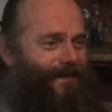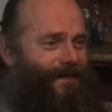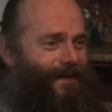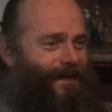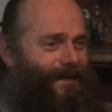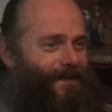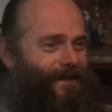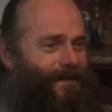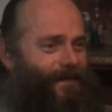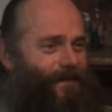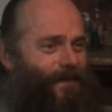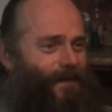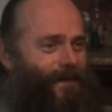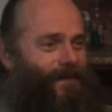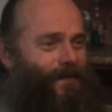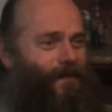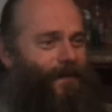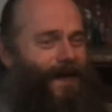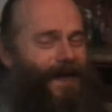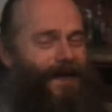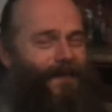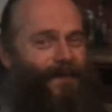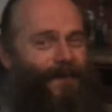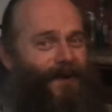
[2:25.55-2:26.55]
That's
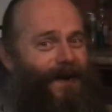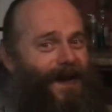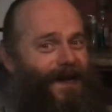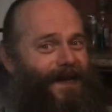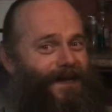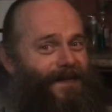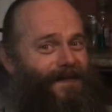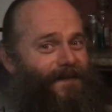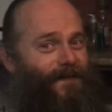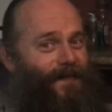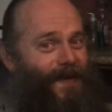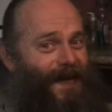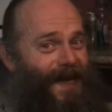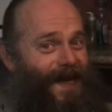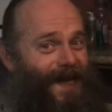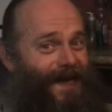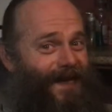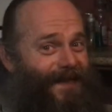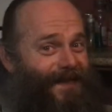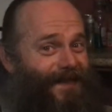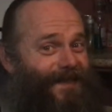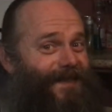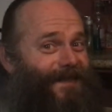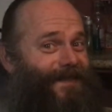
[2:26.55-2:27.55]
why pride is
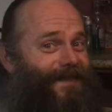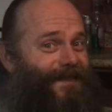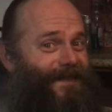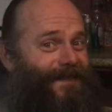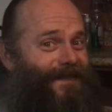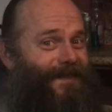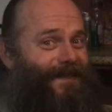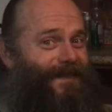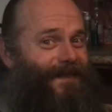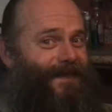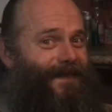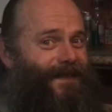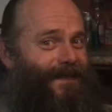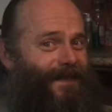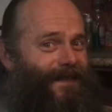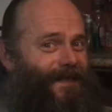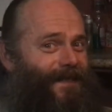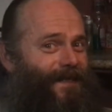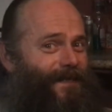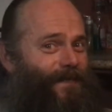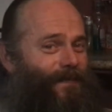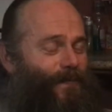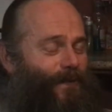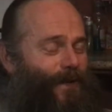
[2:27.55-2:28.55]
bad,
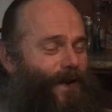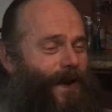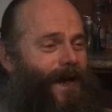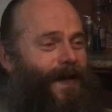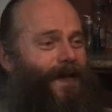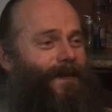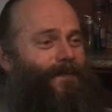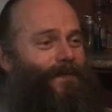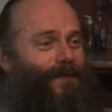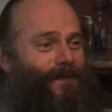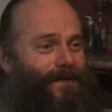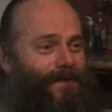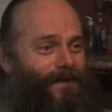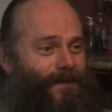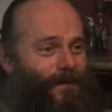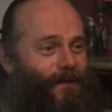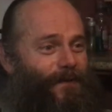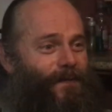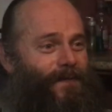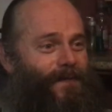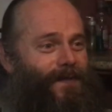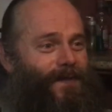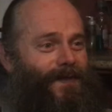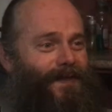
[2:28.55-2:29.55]
because pride
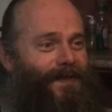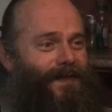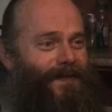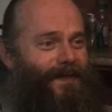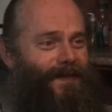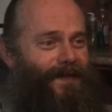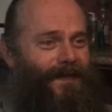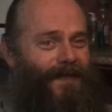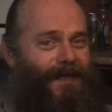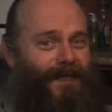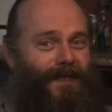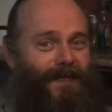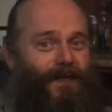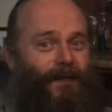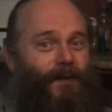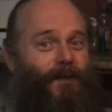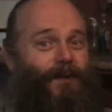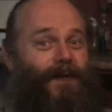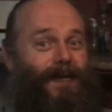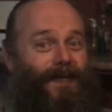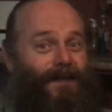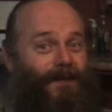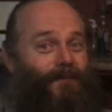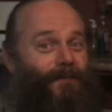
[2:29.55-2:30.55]
presumes ego
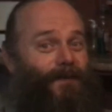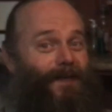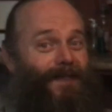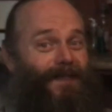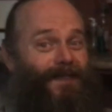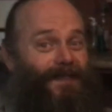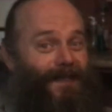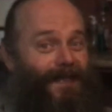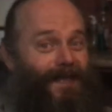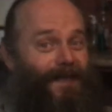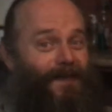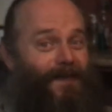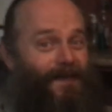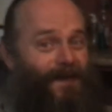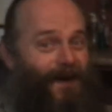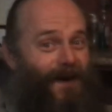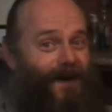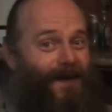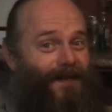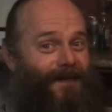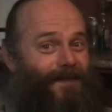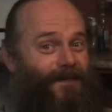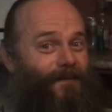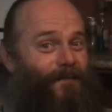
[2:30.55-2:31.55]
can originate
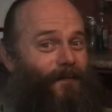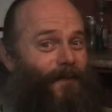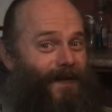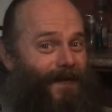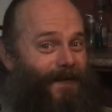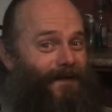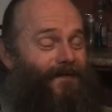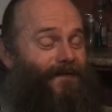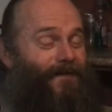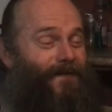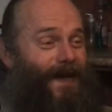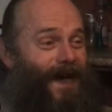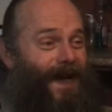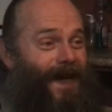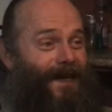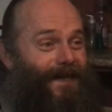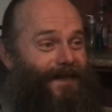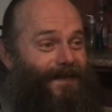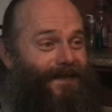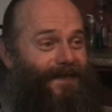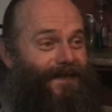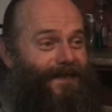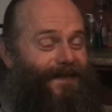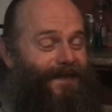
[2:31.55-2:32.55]
thought, when in
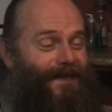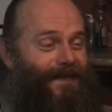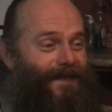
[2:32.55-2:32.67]
fact